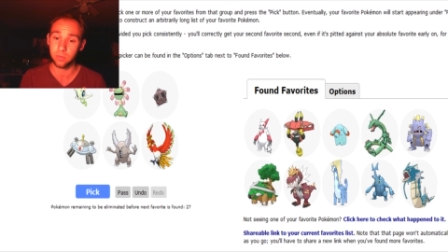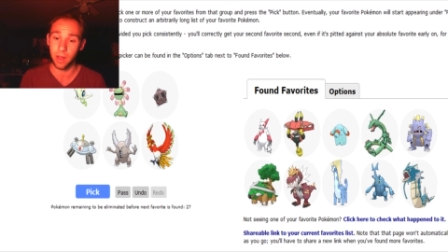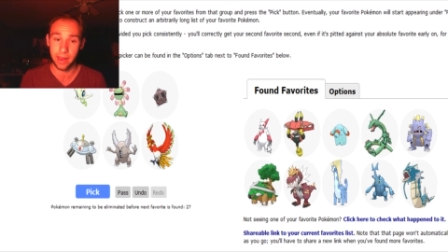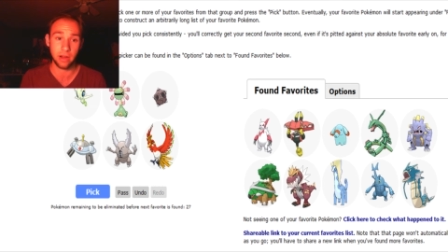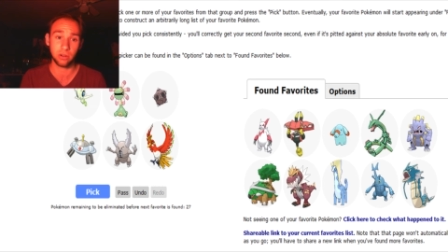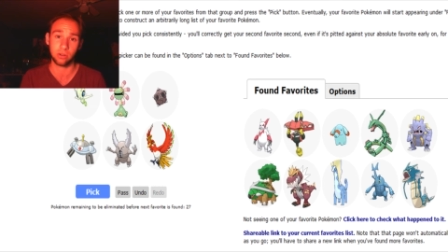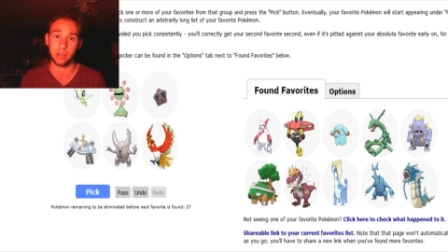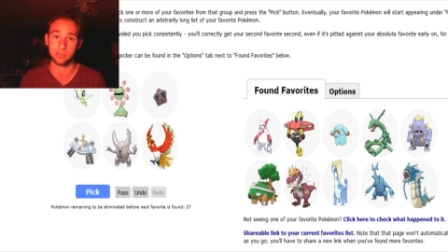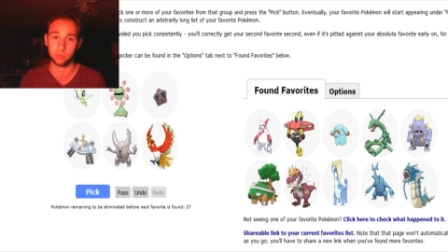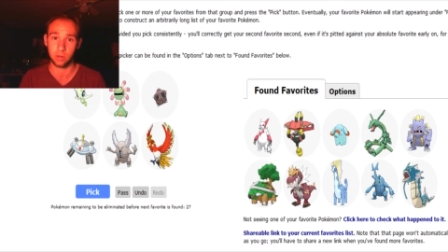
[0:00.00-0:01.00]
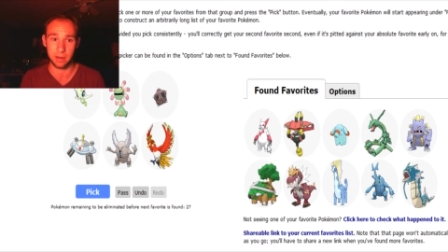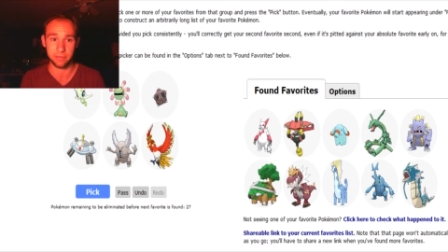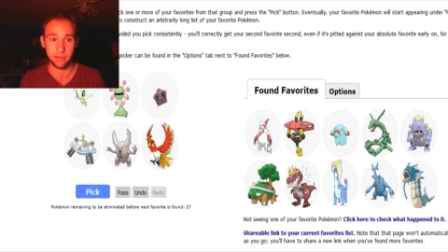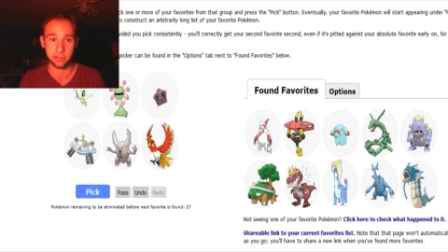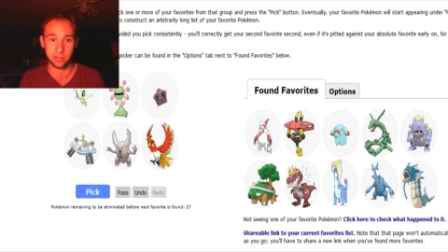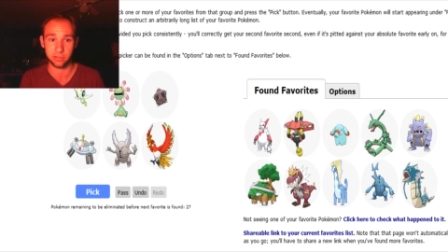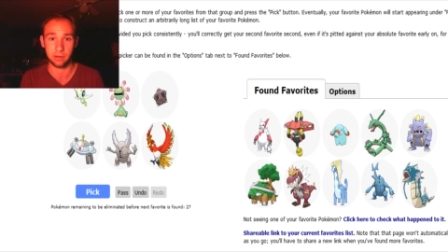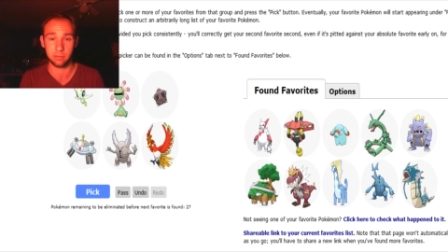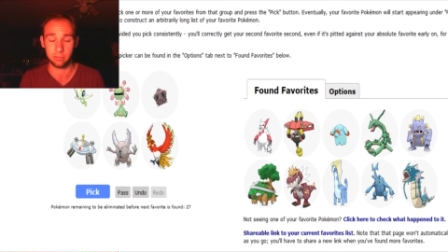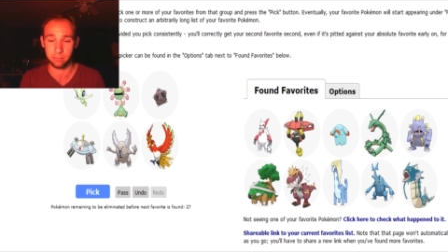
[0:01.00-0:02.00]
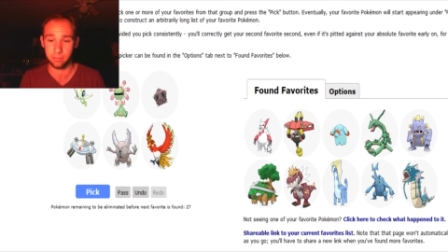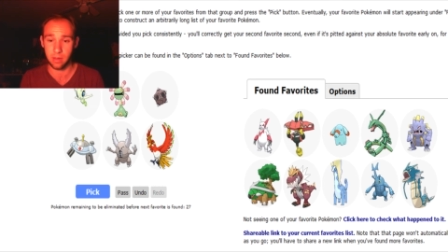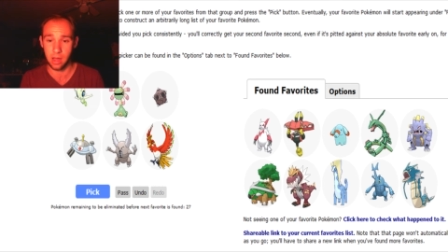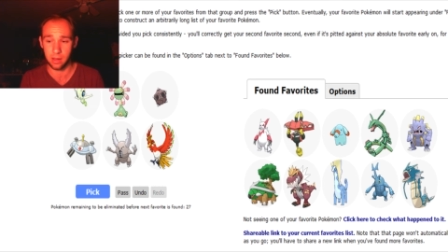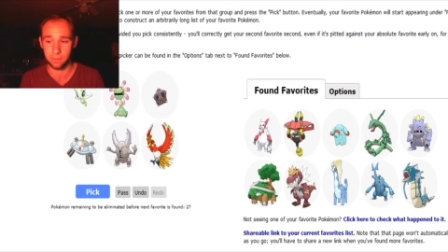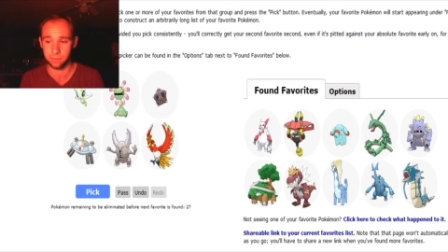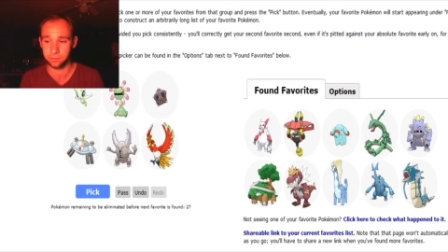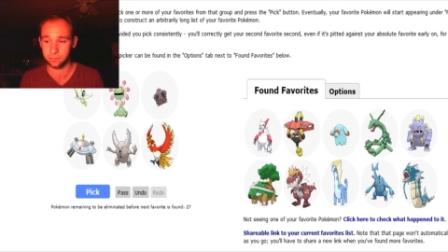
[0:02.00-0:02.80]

why Heracross is one of my favorites, because I um,